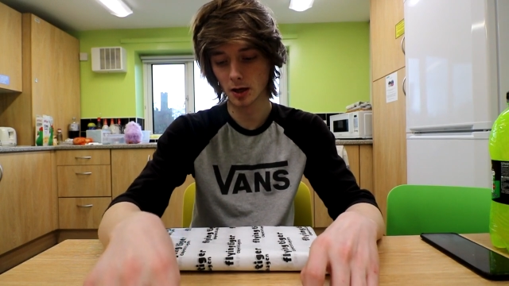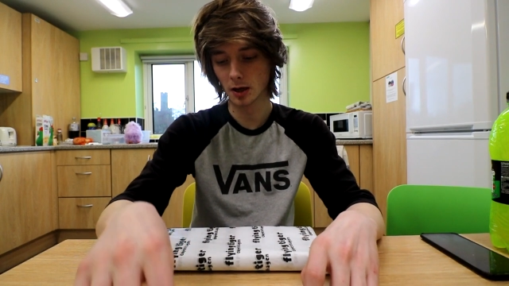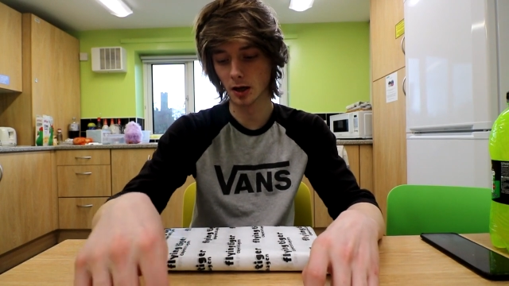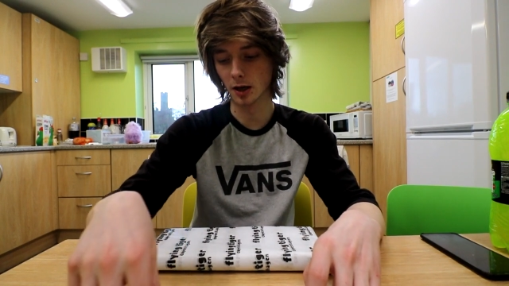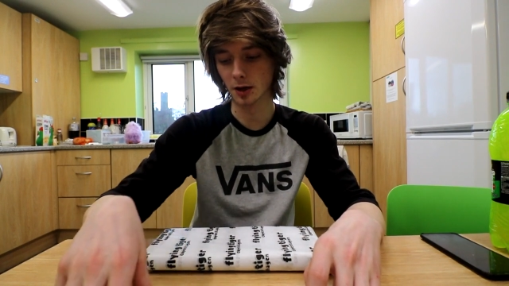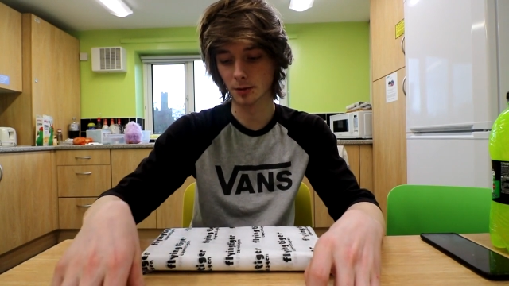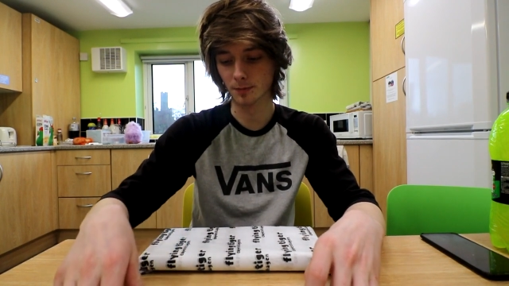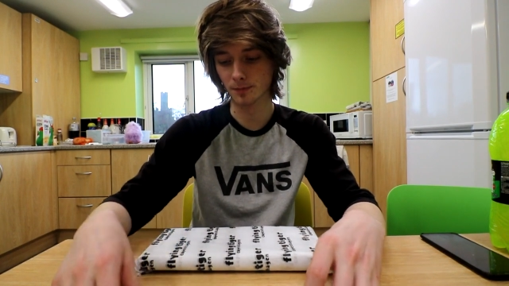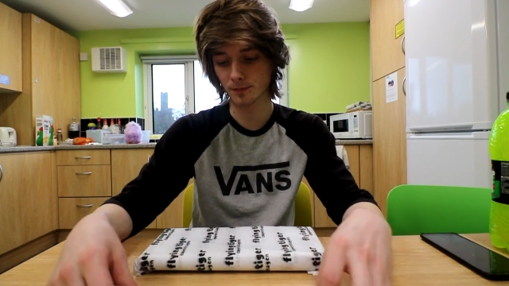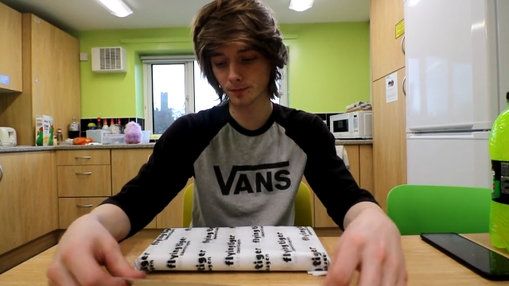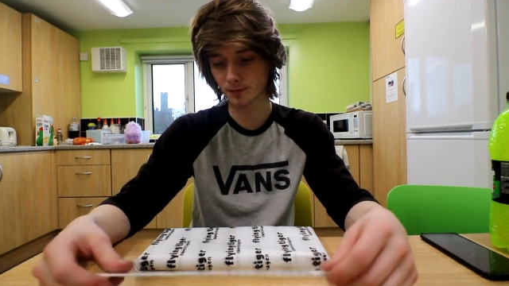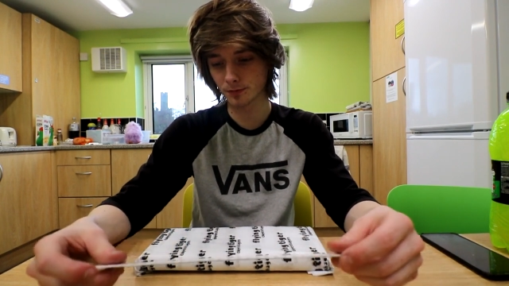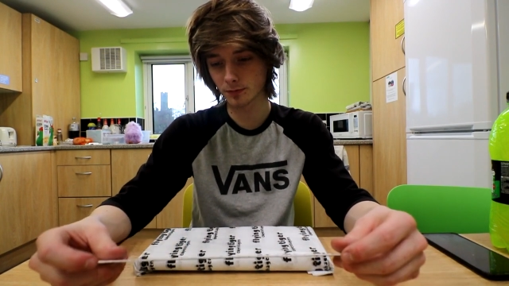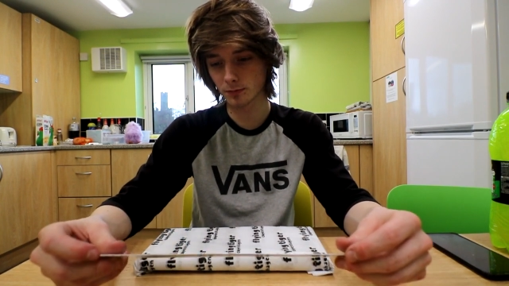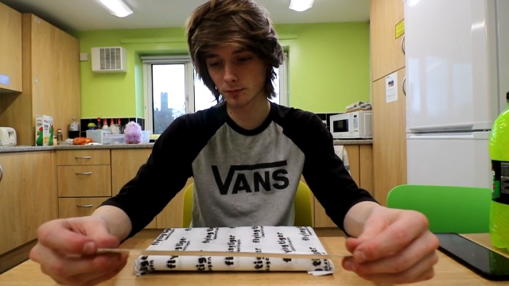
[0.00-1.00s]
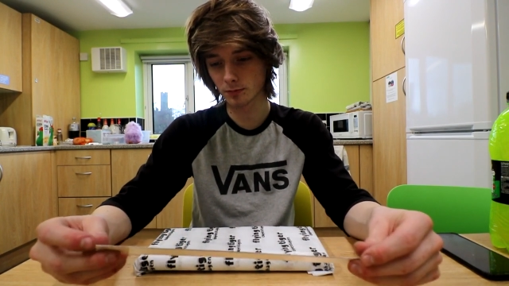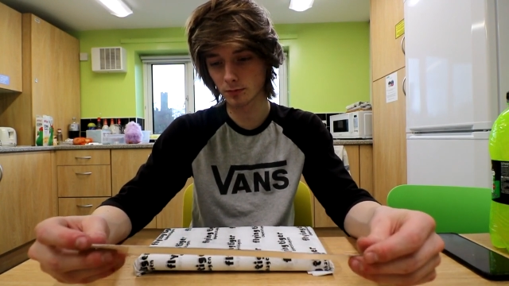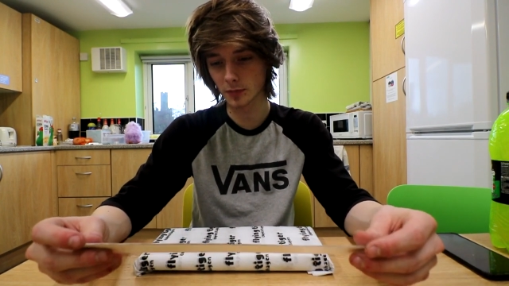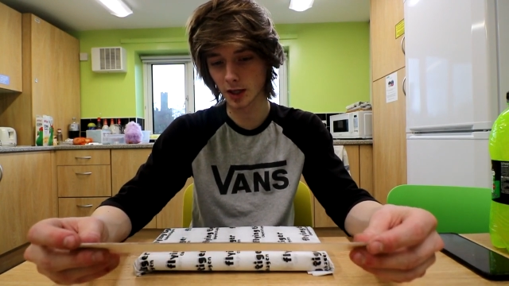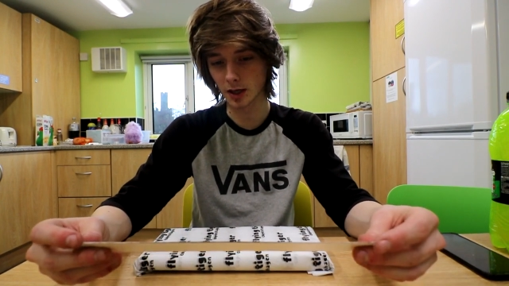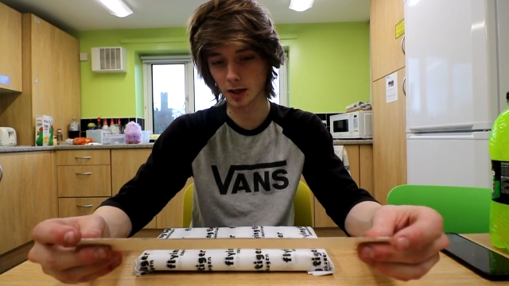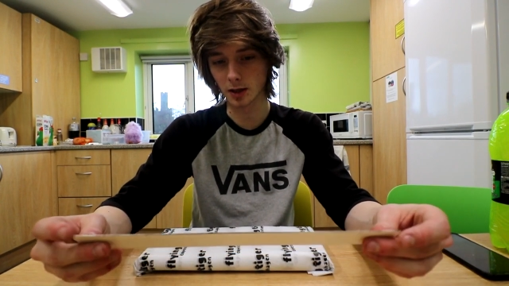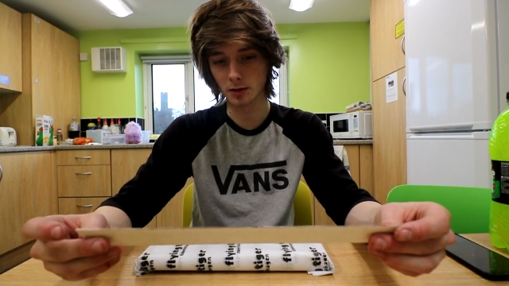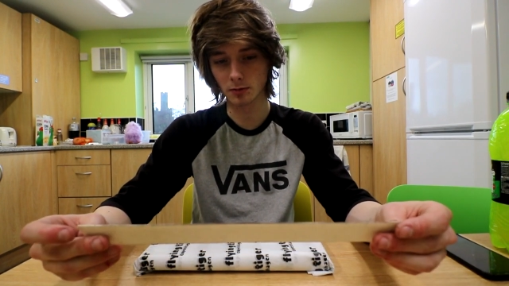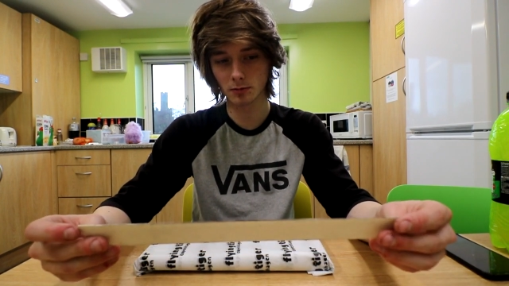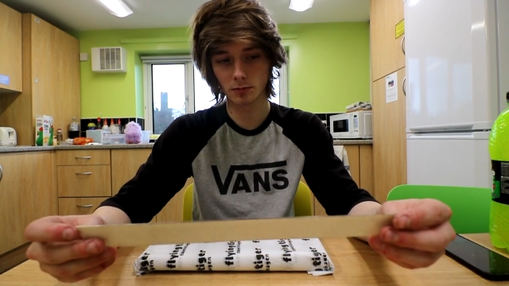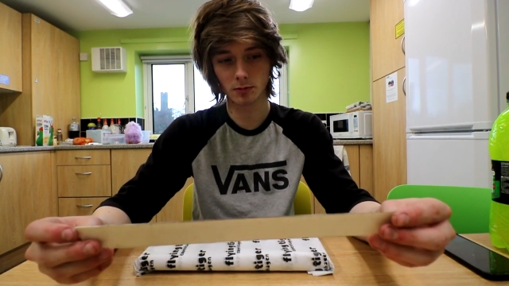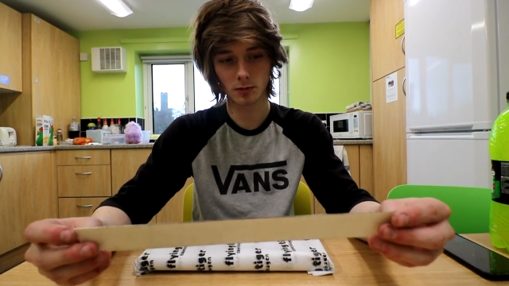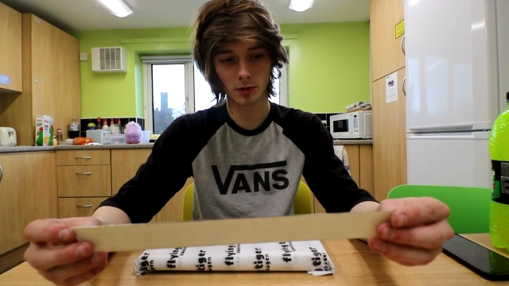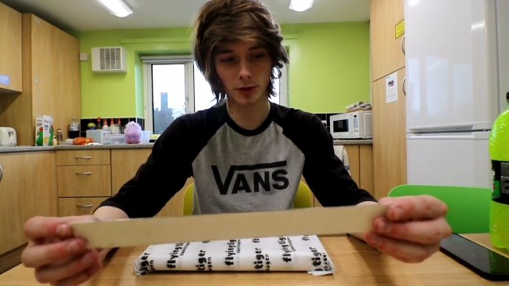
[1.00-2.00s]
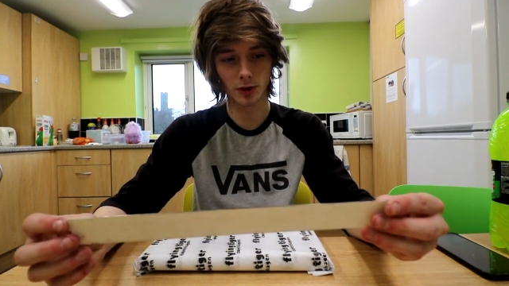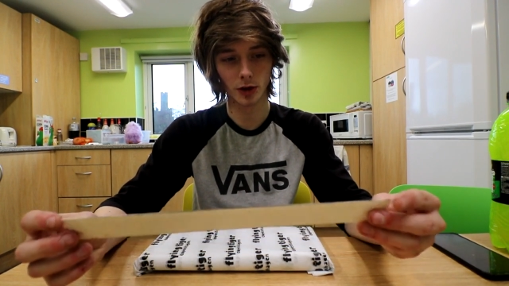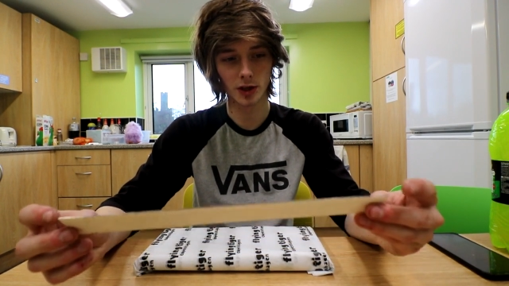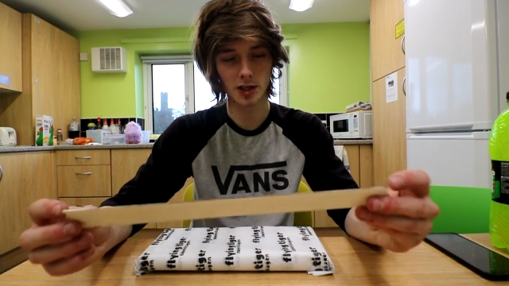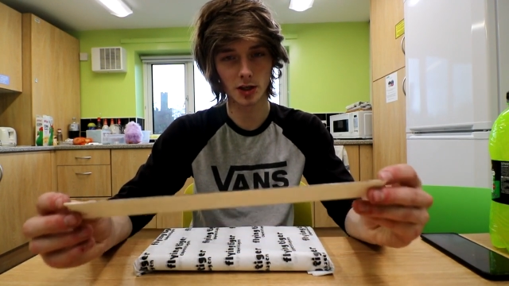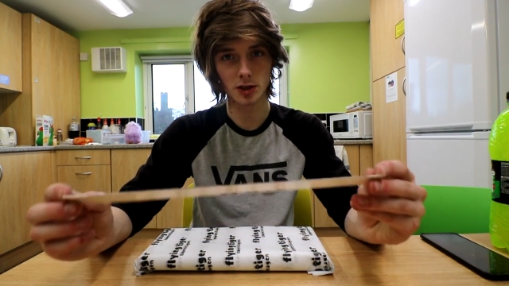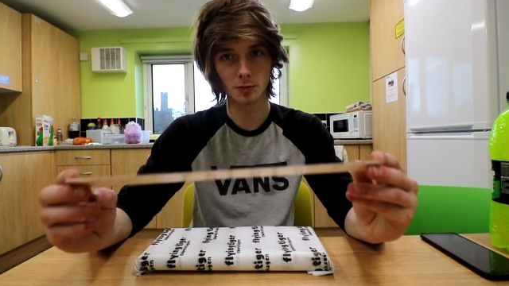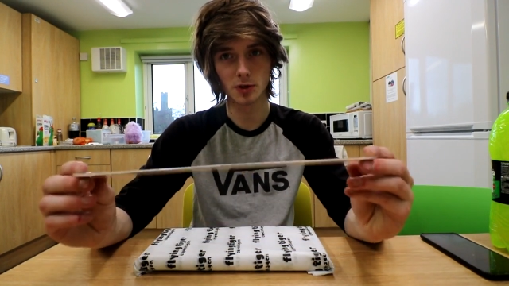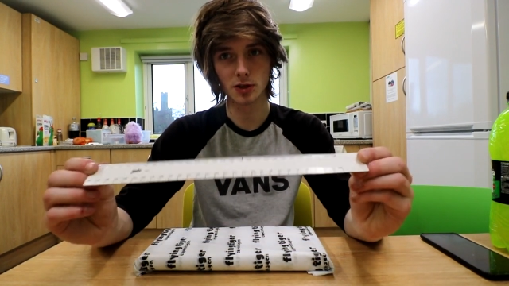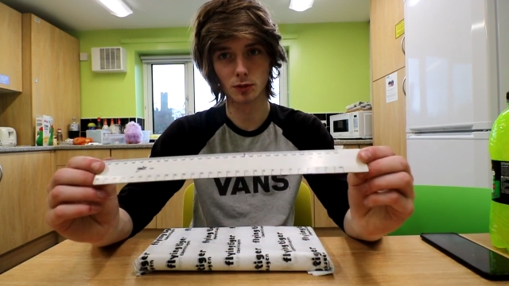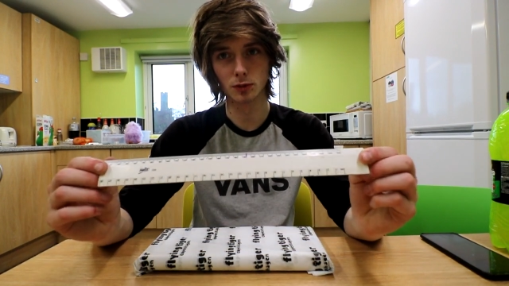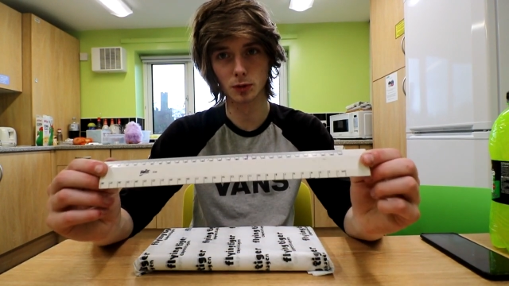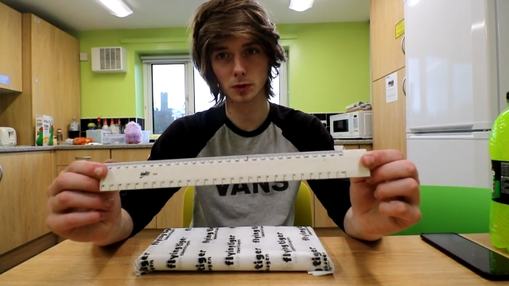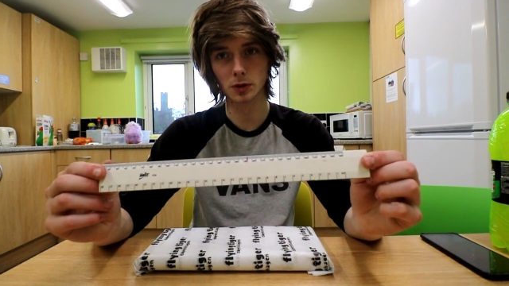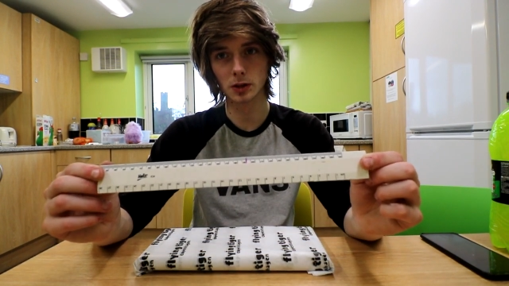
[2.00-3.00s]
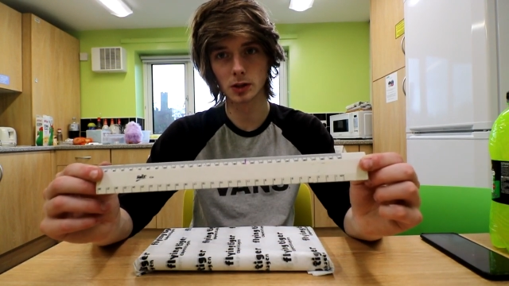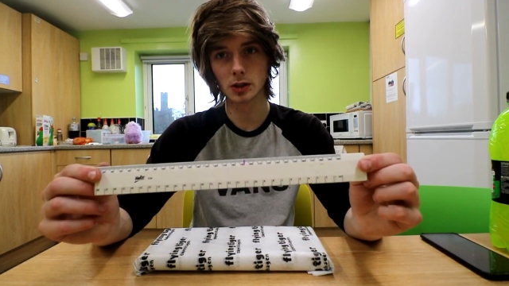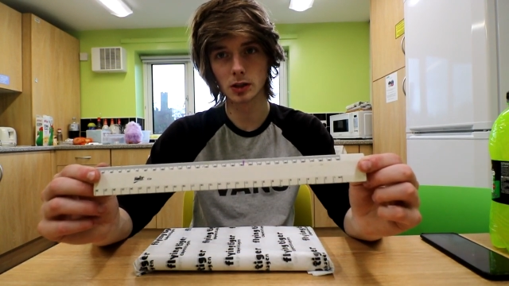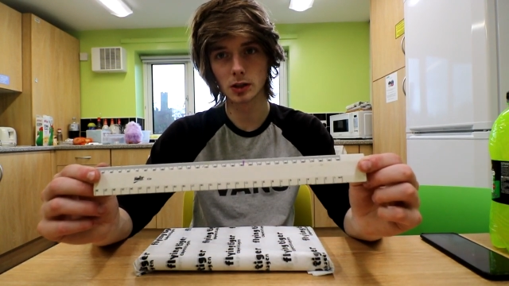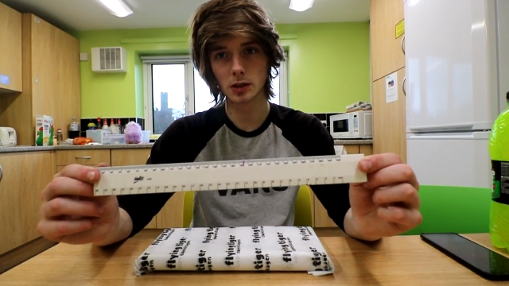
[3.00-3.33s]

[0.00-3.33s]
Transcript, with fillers: A 30cm rule.